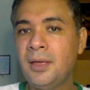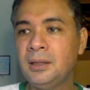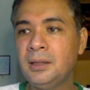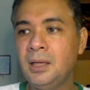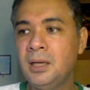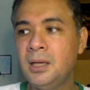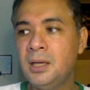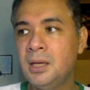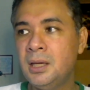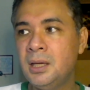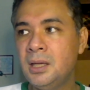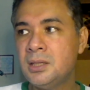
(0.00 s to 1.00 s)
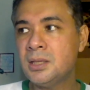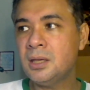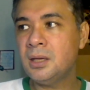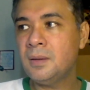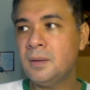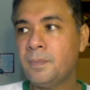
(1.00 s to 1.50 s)
is
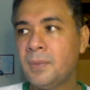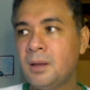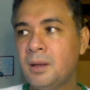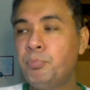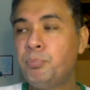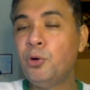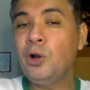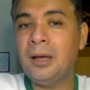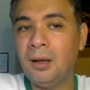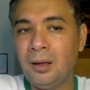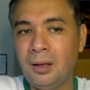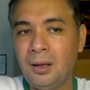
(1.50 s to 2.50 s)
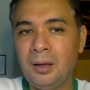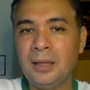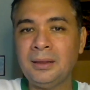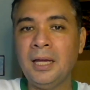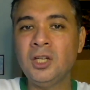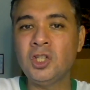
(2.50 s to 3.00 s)
pulling
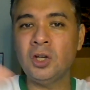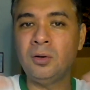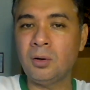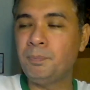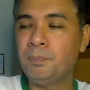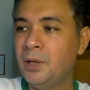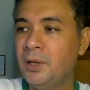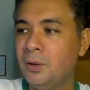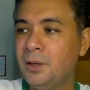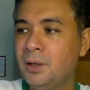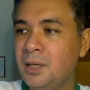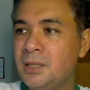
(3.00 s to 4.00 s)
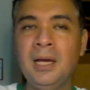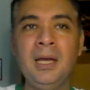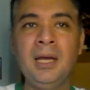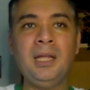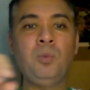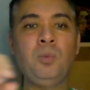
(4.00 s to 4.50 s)
attention, or
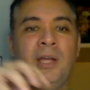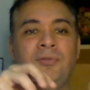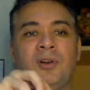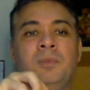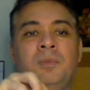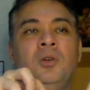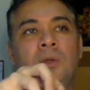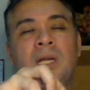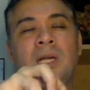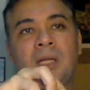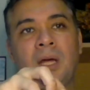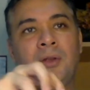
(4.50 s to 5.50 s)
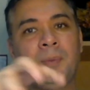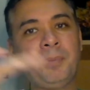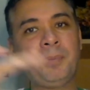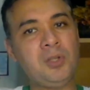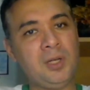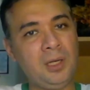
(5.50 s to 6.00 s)
it went from you to that other
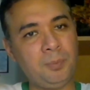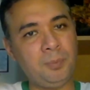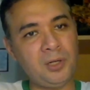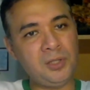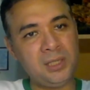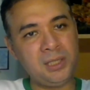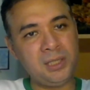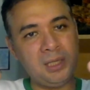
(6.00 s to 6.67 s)
person, and that person is